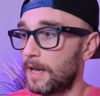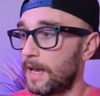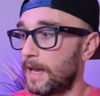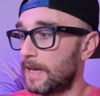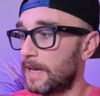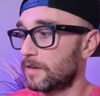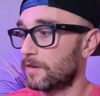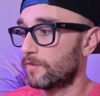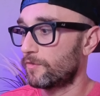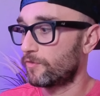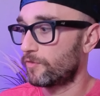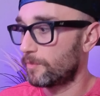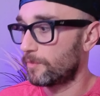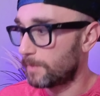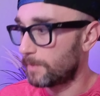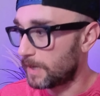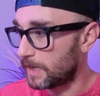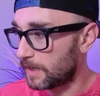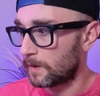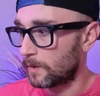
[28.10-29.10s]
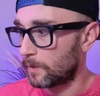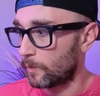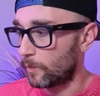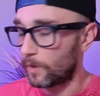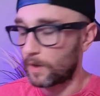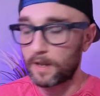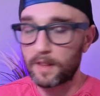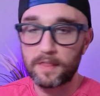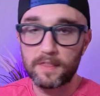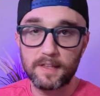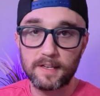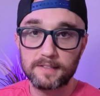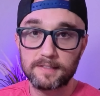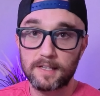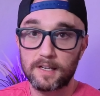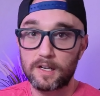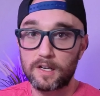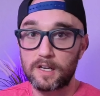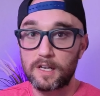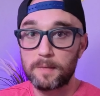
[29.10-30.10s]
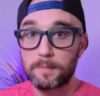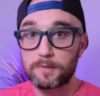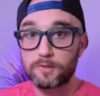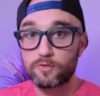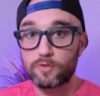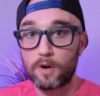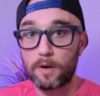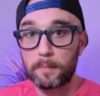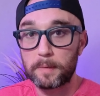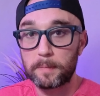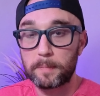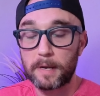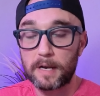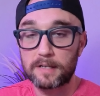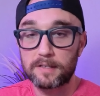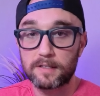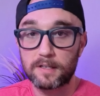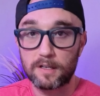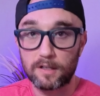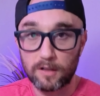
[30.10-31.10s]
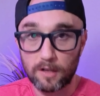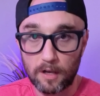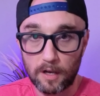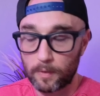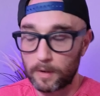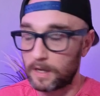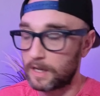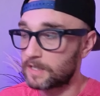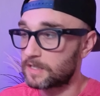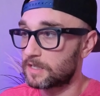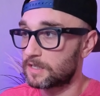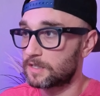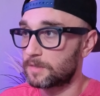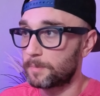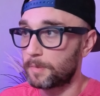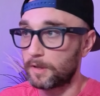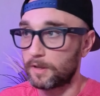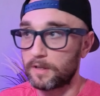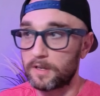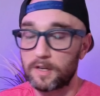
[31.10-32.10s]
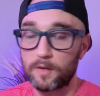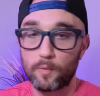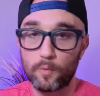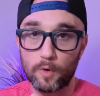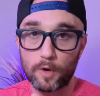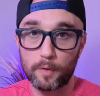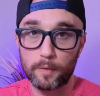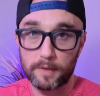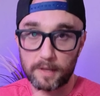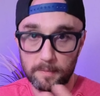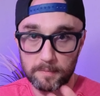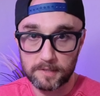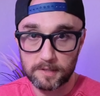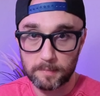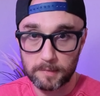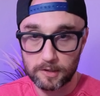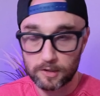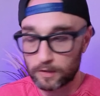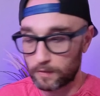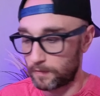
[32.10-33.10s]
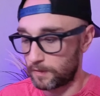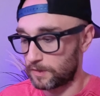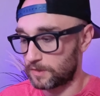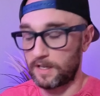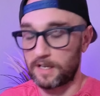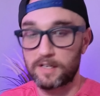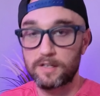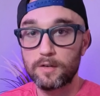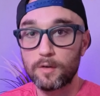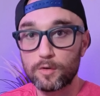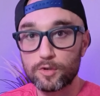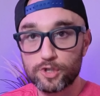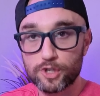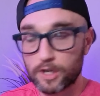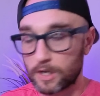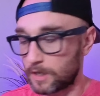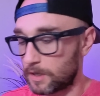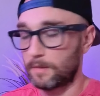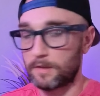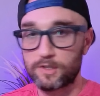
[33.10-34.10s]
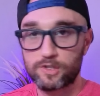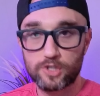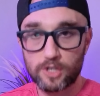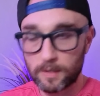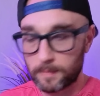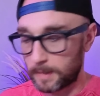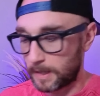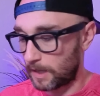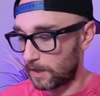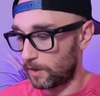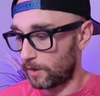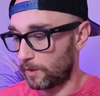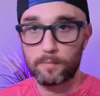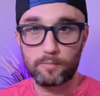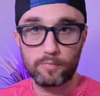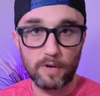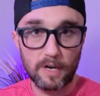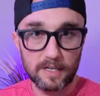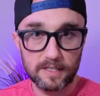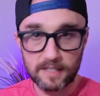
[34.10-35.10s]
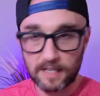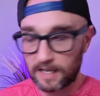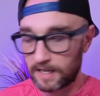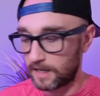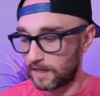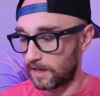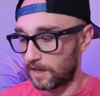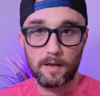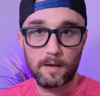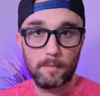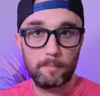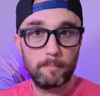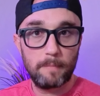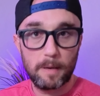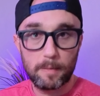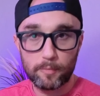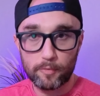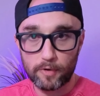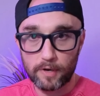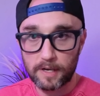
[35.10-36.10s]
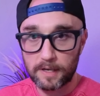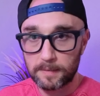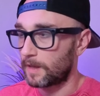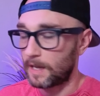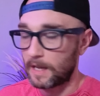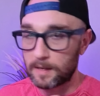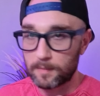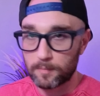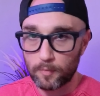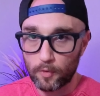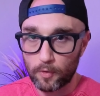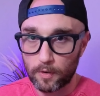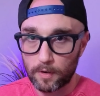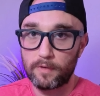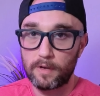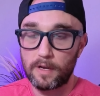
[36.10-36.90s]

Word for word: And for me, one of the things that keeps drawing me back to Claude is its ability to work with MCP servers, Notion, Gmail, Bright Data, memory, and more.